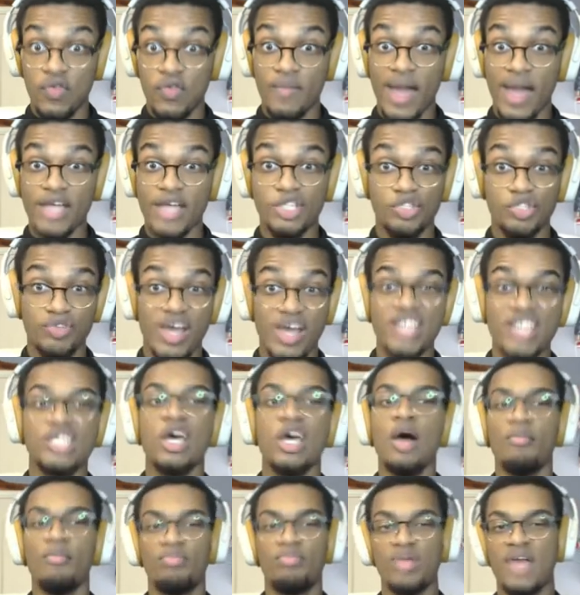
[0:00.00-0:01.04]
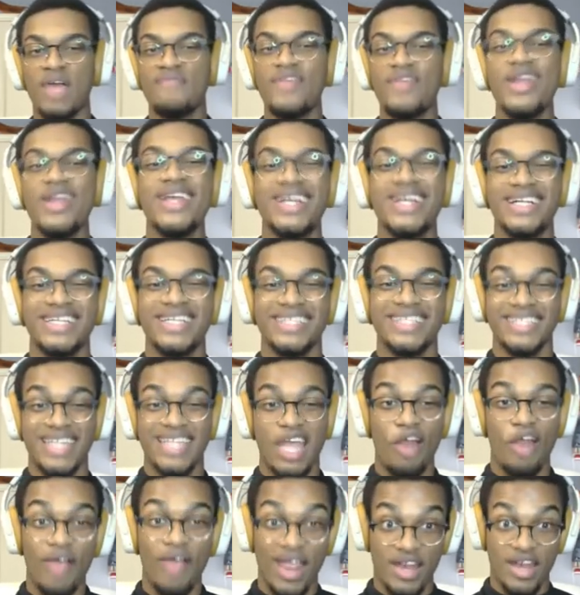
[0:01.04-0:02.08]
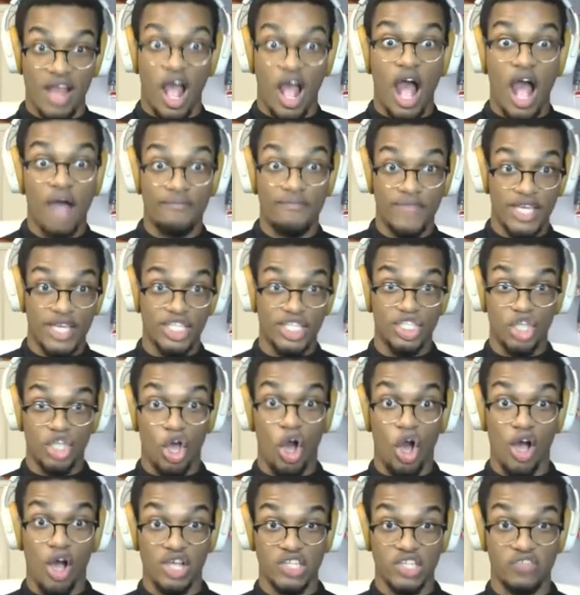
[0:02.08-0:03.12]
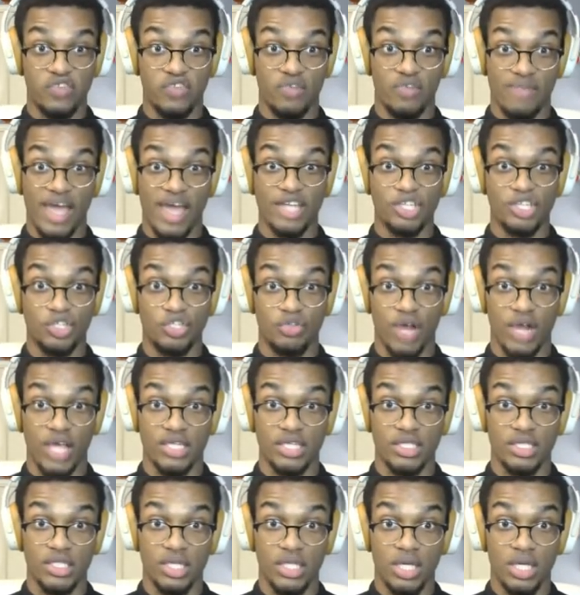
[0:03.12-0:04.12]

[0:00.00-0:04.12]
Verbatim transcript: my stress, but a very clear and obvious cause for my stress.